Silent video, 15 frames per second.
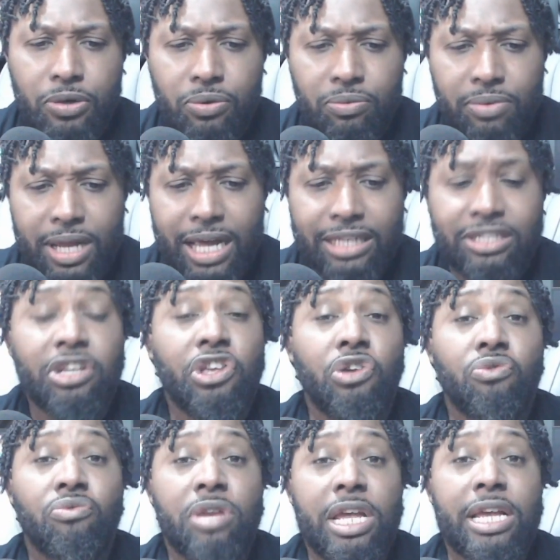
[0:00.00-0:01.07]
That's a
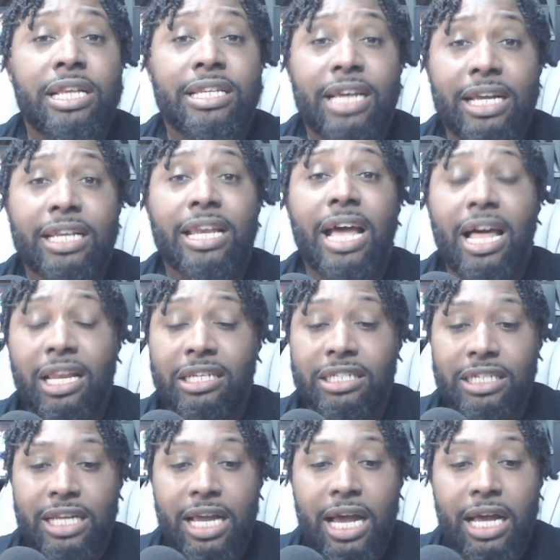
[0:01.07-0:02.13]
unique
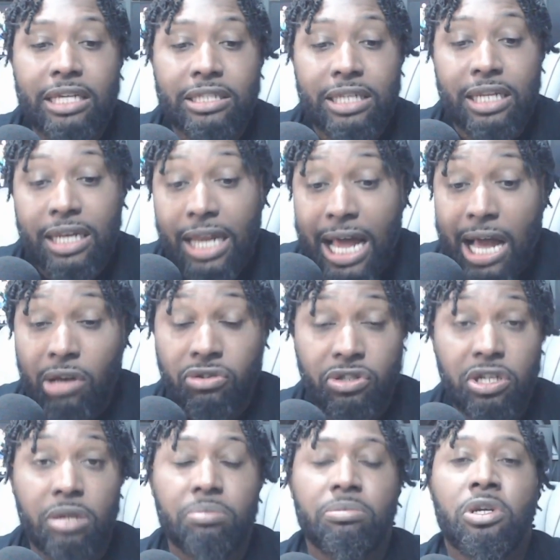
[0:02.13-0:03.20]
technology, guys, that allows
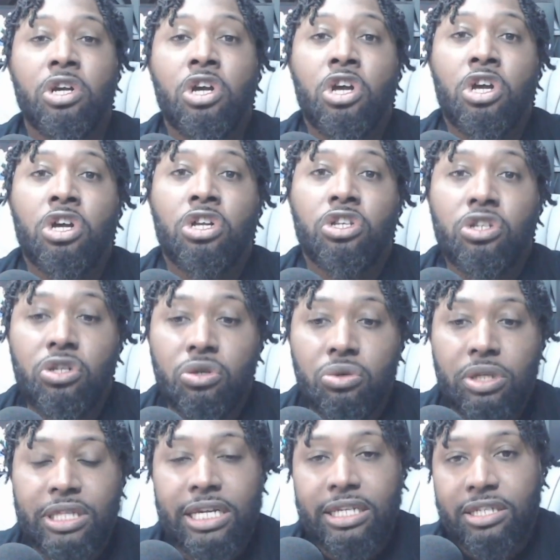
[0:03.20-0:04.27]
them to do
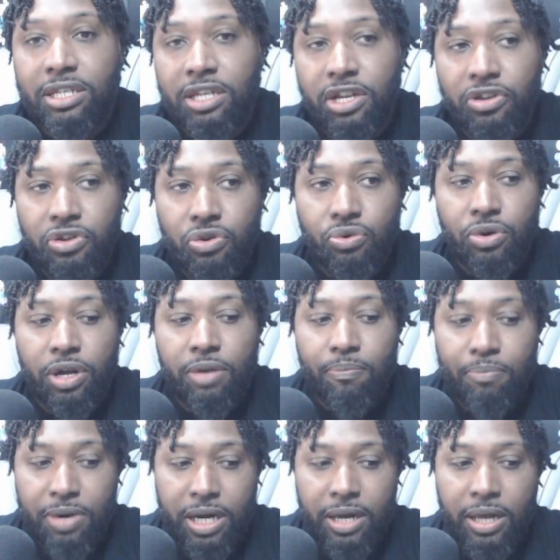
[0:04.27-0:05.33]
the things that they're doing.
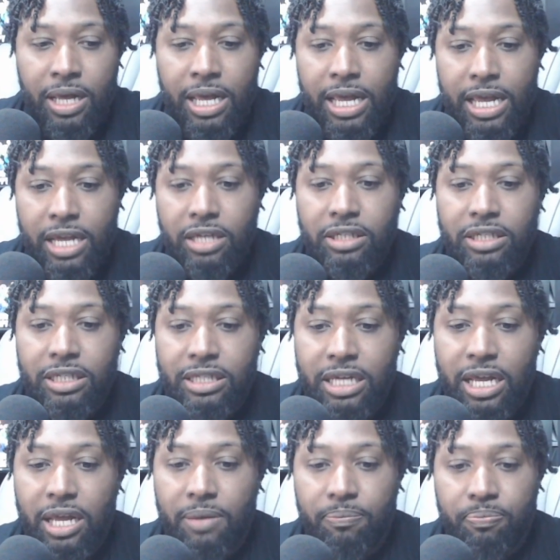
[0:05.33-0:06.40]
But here's the
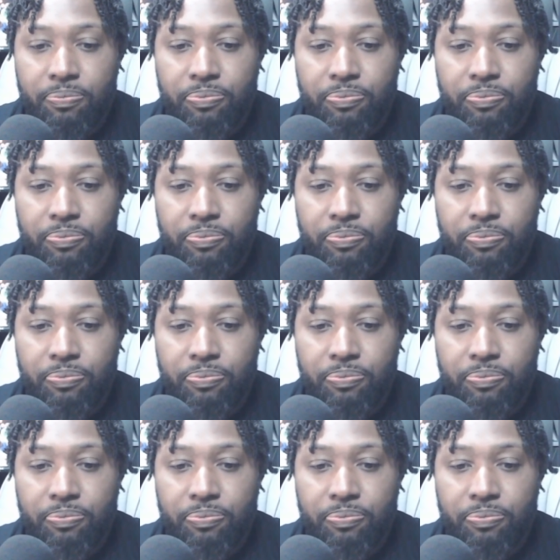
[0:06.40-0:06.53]
thing.